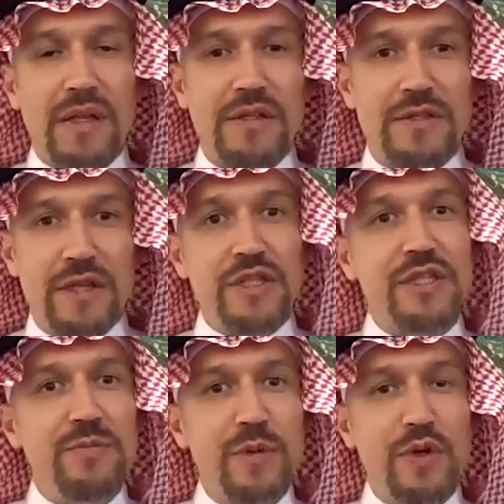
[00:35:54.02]
such
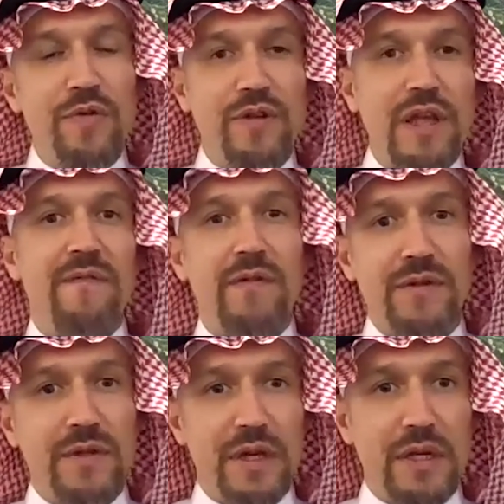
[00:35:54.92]
beautiful
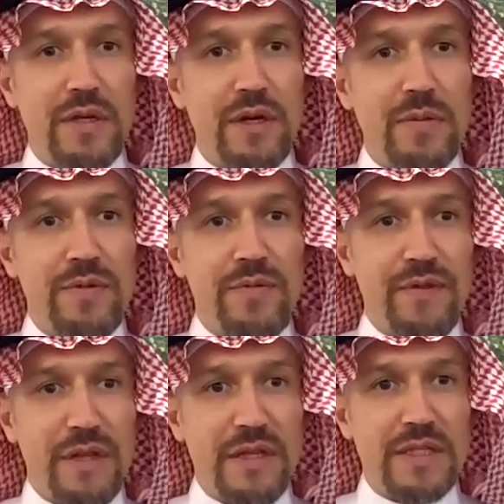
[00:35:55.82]
diversity in terms of
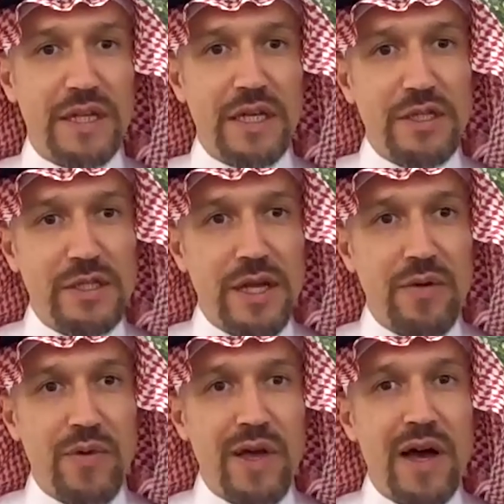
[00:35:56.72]
the destinations that
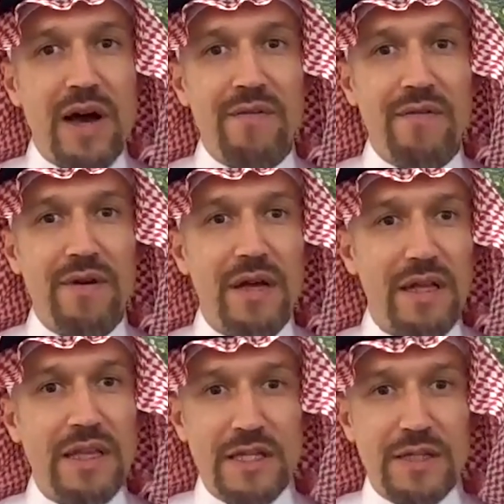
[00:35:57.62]
we have
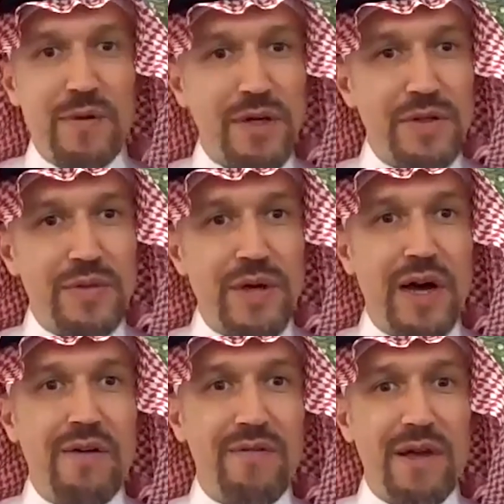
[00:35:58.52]
and the experience we
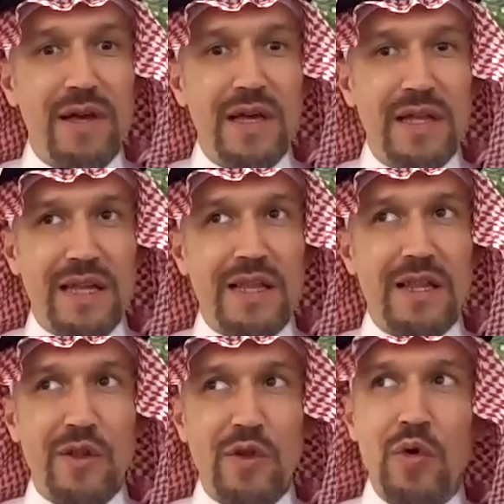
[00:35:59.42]
have, that
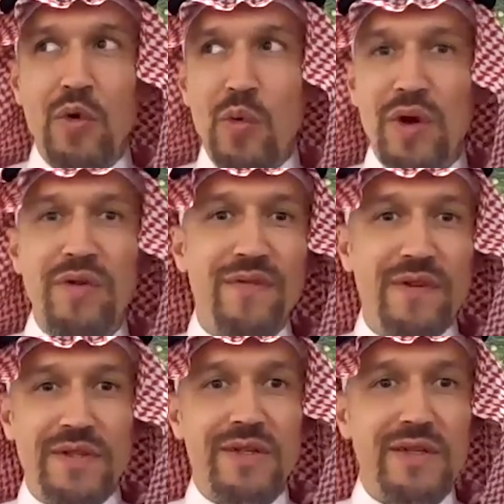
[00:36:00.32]
no one
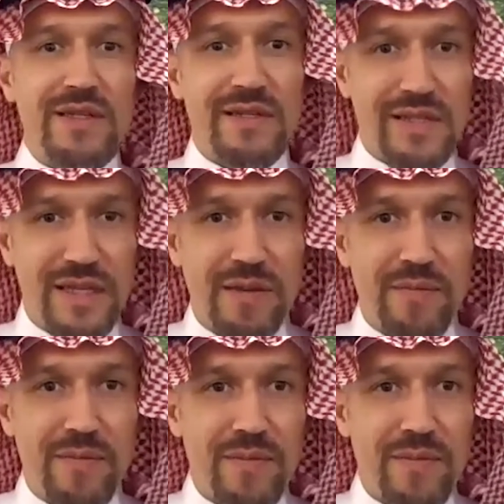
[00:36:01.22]
visit is the same.